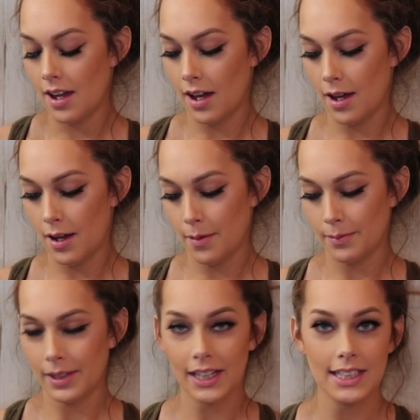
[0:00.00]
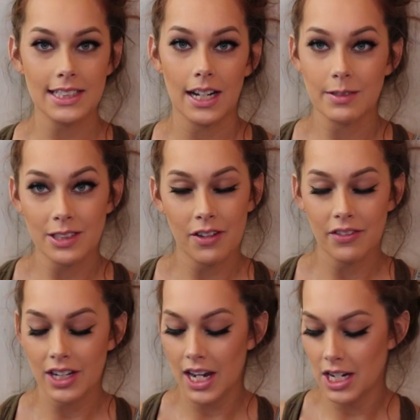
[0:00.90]
Um, like I said, I was on
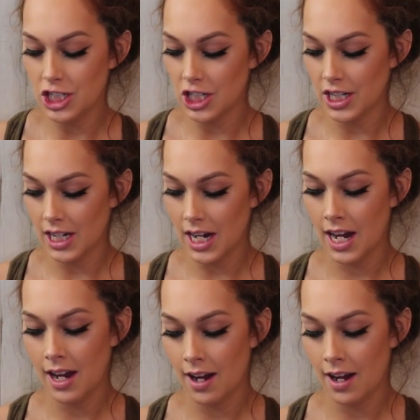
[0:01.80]
vacation.